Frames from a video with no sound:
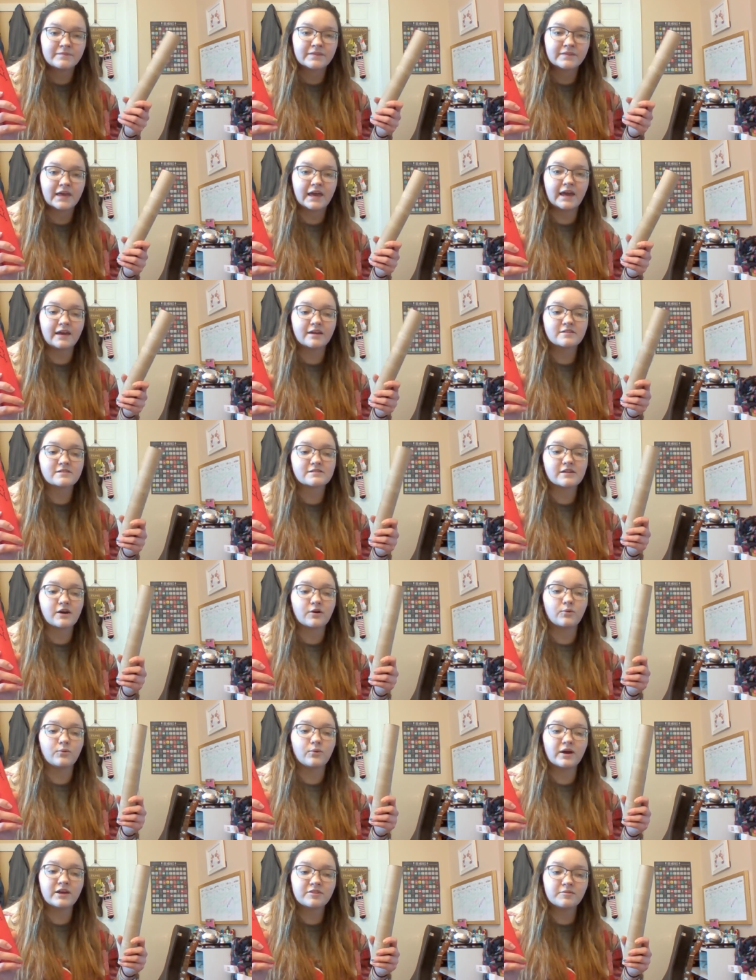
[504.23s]
Okay, so
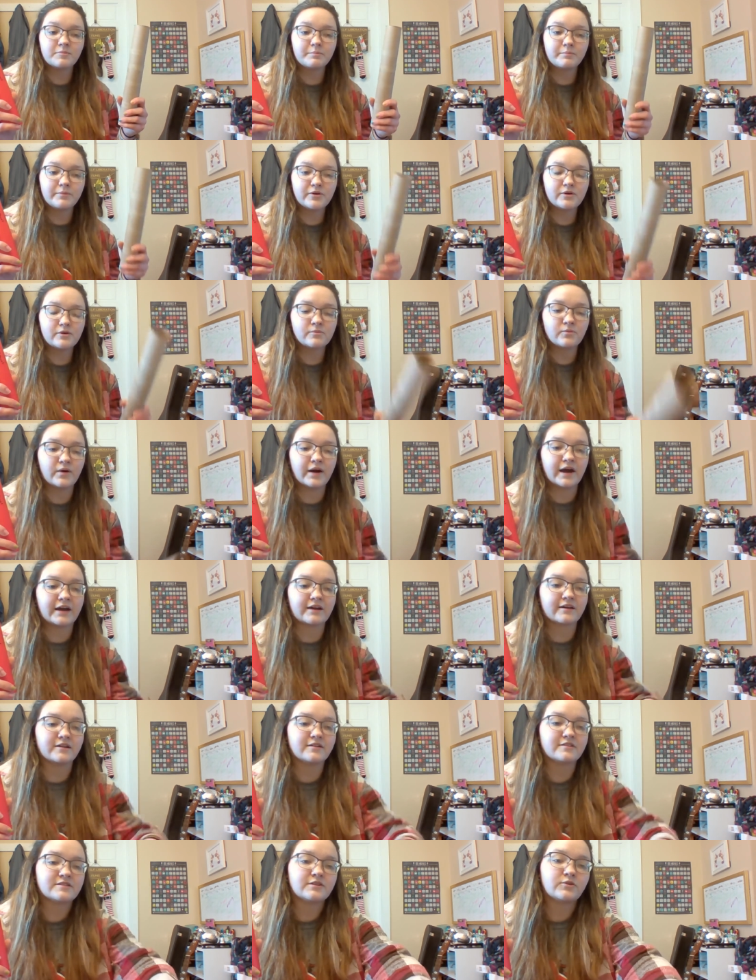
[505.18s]
with
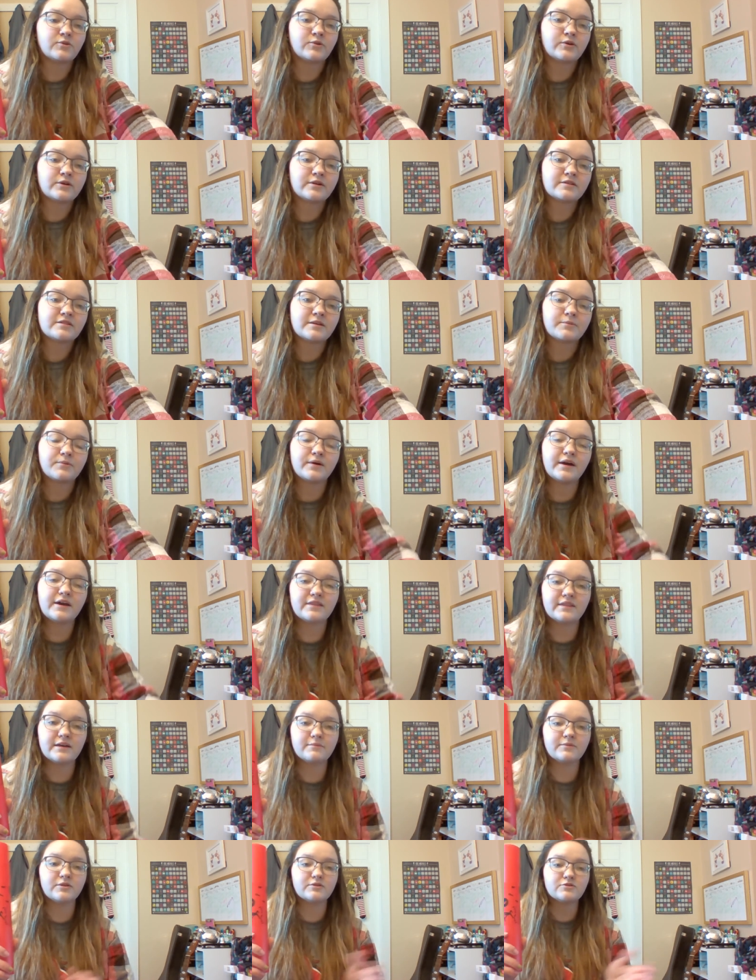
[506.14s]
boomwhackers, in order to play
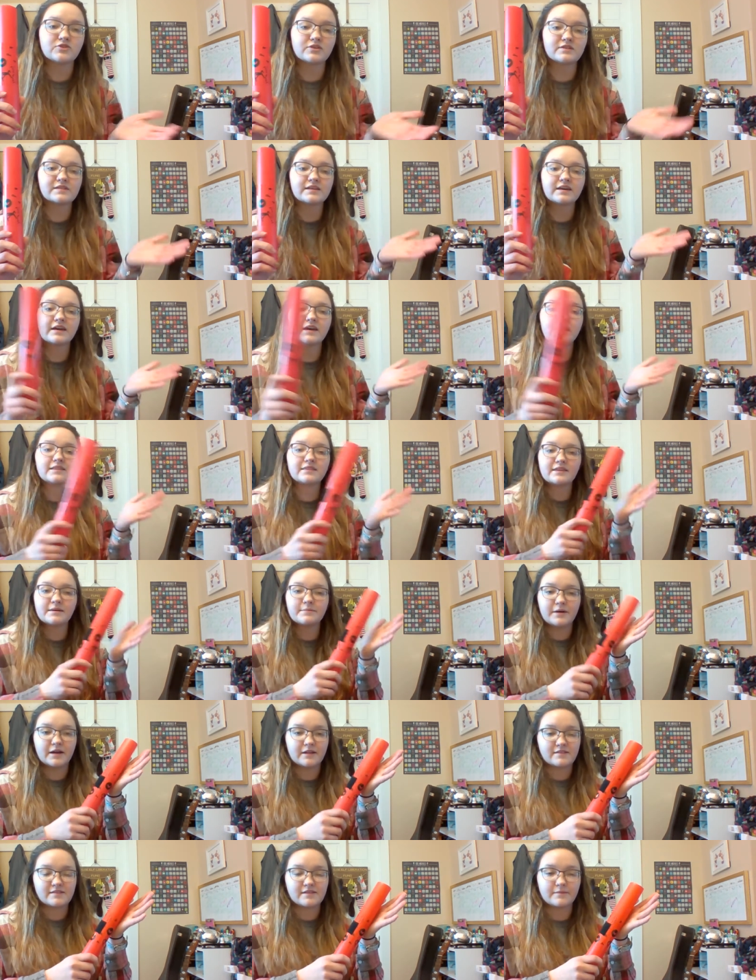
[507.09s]
them, you just hit them
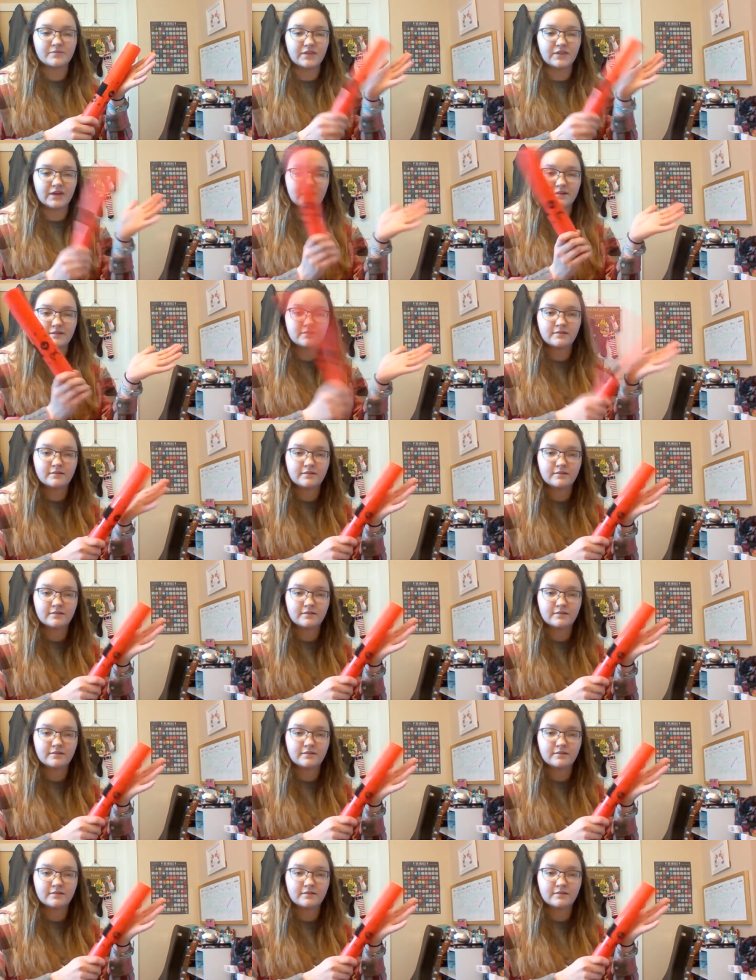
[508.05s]
on something.